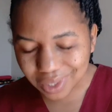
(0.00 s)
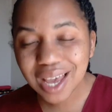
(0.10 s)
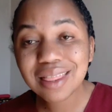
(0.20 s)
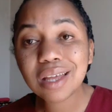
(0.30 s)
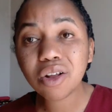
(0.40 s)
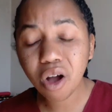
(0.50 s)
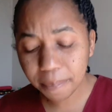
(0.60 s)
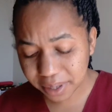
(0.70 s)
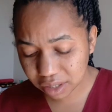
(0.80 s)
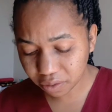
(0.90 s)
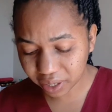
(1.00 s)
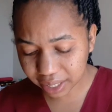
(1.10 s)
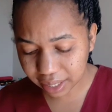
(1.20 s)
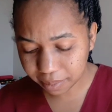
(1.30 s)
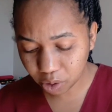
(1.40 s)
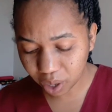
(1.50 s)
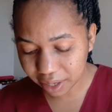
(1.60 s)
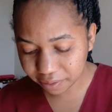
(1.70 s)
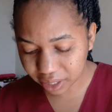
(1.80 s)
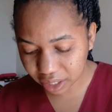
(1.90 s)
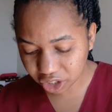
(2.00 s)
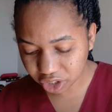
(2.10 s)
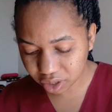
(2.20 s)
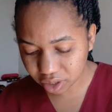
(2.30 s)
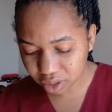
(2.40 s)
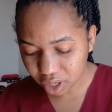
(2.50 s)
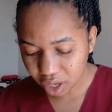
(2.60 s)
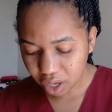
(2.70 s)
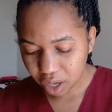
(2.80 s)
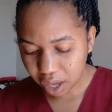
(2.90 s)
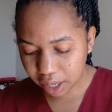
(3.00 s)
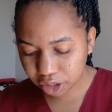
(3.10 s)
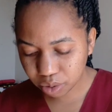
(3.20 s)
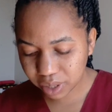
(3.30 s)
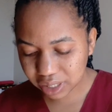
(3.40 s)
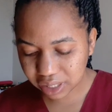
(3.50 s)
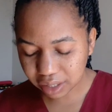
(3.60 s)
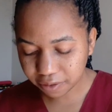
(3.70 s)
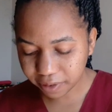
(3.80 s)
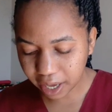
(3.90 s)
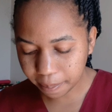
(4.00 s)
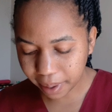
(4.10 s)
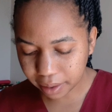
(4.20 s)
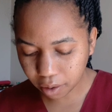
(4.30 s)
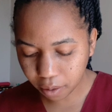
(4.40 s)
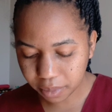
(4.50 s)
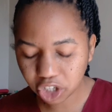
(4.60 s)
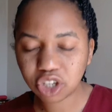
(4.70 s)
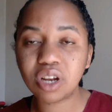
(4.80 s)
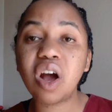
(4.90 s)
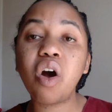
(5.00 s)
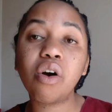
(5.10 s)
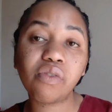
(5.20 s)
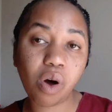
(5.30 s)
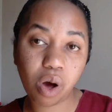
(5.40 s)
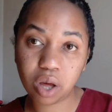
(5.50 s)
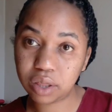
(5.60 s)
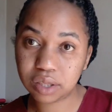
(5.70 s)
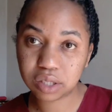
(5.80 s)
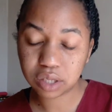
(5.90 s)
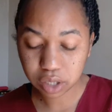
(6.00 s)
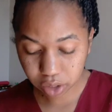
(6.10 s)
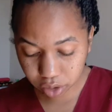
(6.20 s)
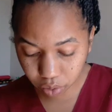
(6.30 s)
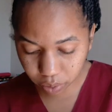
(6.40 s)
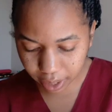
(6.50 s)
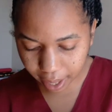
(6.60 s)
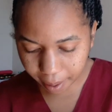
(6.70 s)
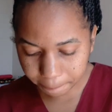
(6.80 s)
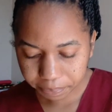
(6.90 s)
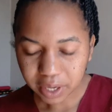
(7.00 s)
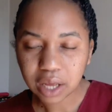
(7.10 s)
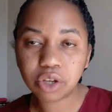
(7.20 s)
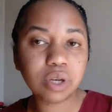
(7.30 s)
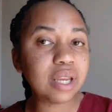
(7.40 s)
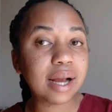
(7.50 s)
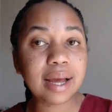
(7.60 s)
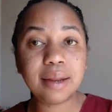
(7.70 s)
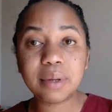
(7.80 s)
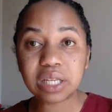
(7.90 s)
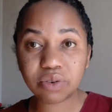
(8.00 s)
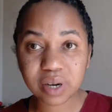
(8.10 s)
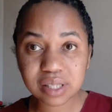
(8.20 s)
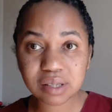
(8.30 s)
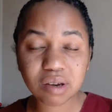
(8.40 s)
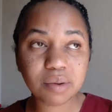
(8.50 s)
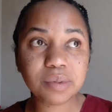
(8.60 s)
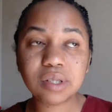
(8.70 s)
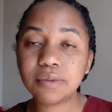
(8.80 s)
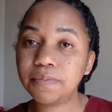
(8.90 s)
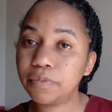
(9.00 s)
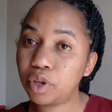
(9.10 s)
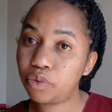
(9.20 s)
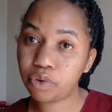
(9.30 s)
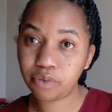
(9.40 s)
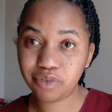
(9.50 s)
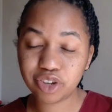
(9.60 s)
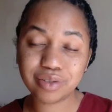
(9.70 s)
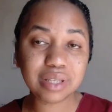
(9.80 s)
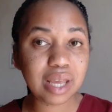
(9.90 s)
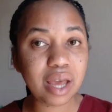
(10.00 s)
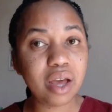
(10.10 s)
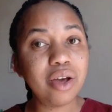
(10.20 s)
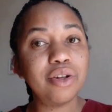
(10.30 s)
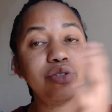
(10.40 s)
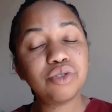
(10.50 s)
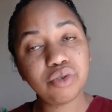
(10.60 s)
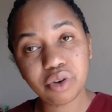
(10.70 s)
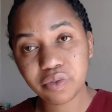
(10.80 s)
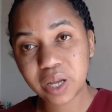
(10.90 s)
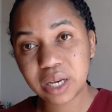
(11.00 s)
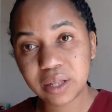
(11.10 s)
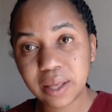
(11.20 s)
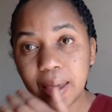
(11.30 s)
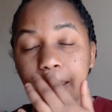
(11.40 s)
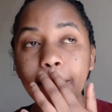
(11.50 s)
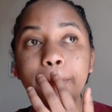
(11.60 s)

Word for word: and then copies of academic qualifications uh, duly certified by the commissioner of oaths so yeah, you need academic transcripts from first year to your final year.